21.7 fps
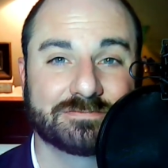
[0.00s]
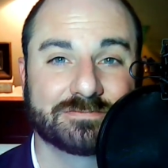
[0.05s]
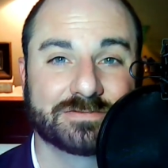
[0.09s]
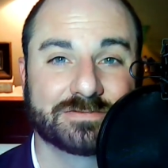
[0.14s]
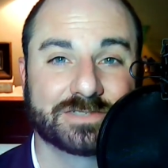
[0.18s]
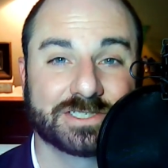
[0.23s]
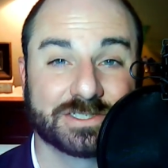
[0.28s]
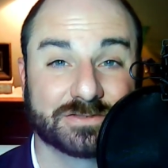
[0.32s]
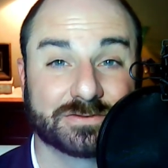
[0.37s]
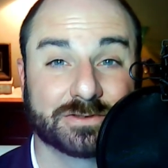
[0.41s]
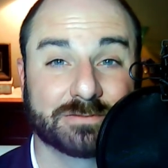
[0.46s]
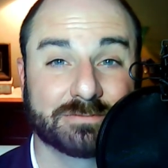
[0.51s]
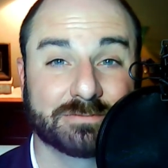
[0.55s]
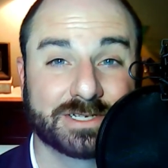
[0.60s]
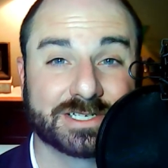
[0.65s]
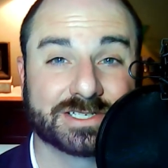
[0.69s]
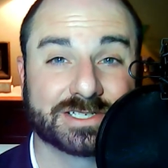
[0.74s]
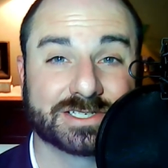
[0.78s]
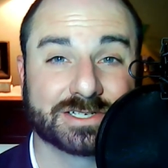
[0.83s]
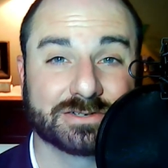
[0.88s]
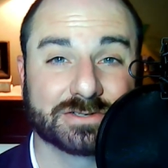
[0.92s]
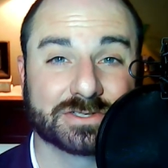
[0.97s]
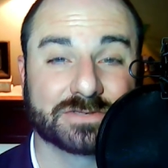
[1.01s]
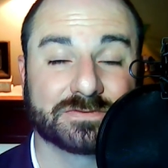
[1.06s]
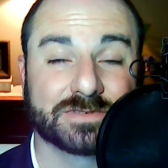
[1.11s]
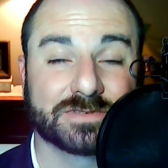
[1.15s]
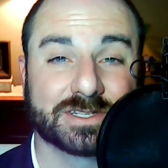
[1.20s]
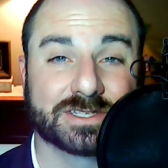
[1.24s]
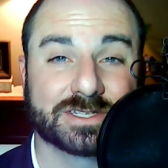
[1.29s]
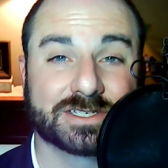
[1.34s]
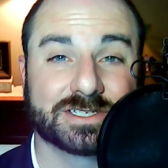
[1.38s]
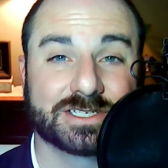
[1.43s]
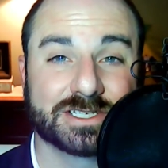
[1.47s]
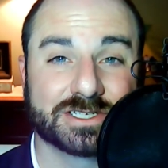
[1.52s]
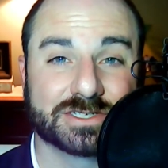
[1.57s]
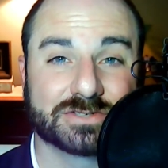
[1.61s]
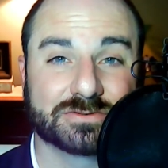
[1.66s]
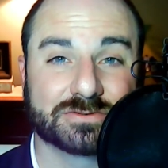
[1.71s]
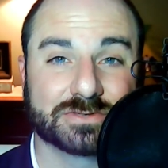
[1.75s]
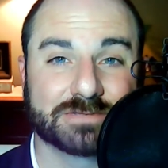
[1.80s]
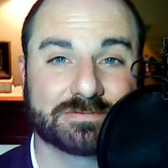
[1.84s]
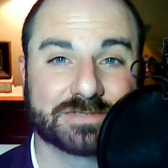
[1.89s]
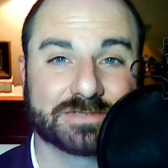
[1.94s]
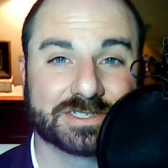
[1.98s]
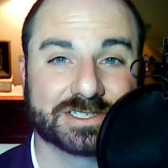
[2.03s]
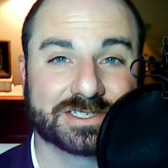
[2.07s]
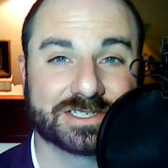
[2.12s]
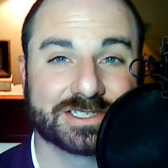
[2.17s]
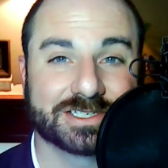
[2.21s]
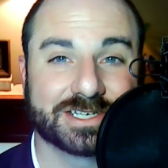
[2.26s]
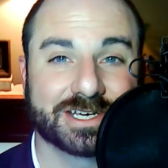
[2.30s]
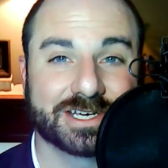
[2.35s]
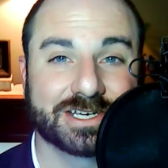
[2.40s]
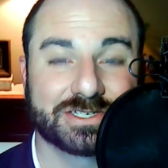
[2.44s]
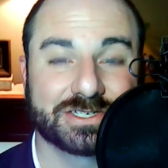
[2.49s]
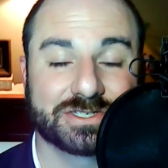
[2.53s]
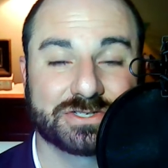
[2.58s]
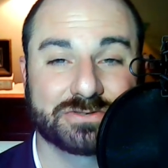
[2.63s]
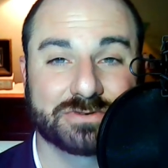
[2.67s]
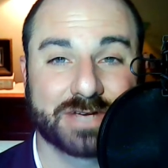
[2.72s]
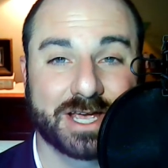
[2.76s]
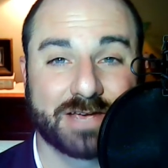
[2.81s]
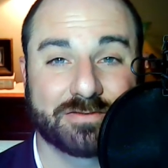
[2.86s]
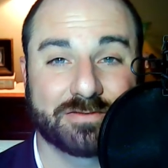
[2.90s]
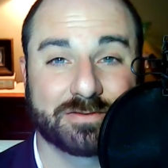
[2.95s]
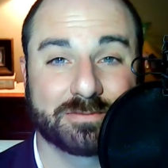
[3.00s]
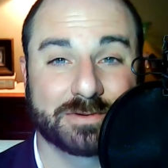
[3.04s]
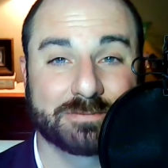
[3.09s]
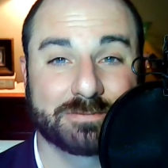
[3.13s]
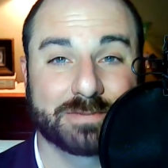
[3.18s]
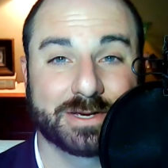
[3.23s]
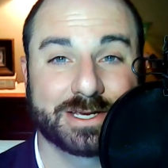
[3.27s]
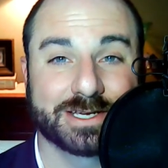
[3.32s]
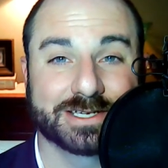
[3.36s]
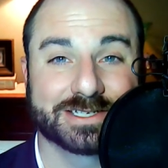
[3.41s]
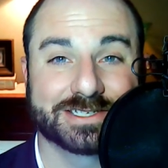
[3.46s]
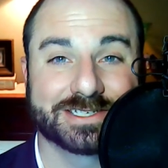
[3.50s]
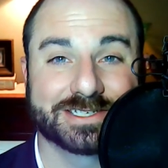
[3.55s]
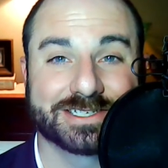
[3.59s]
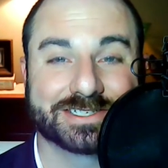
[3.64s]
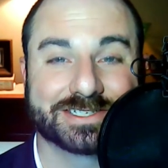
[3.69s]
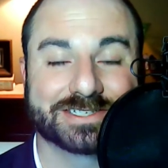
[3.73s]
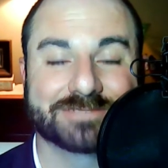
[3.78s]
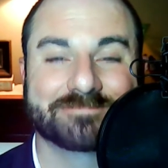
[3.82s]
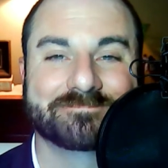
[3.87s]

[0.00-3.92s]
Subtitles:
she's from Minnesota's 5th District, just in case you haven't been paying attention.